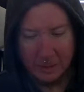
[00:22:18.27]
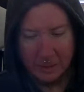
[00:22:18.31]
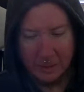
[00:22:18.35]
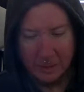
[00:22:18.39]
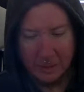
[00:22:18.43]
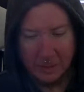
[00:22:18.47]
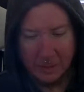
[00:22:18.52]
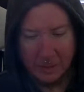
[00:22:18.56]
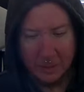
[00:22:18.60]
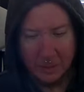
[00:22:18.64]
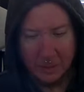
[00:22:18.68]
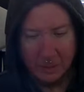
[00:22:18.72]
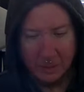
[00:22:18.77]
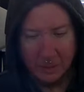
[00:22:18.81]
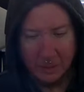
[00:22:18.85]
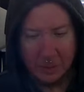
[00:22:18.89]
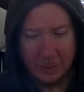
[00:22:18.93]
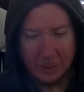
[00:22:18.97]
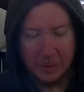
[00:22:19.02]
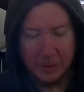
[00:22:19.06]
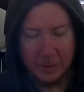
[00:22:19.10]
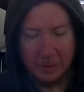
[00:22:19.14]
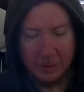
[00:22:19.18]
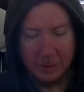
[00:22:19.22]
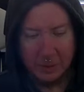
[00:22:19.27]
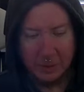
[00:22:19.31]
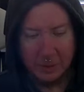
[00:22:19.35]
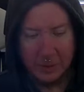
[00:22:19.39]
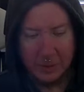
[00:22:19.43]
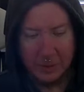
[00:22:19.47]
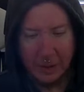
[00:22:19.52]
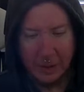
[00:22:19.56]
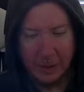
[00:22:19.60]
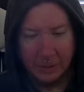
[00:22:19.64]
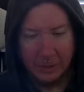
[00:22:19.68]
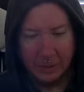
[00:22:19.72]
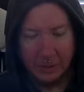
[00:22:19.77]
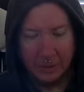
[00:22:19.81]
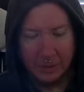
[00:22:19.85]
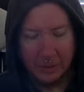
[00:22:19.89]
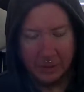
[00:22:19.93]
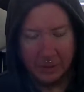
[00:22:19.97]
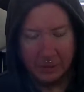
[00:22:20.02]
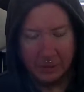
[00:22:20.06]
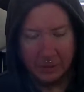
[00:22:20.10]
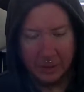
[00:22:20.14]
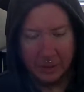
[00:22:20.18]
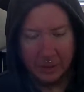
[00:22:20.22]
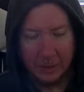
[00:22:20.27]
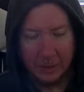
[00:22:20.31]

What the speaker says: Which puts a real downer on everything.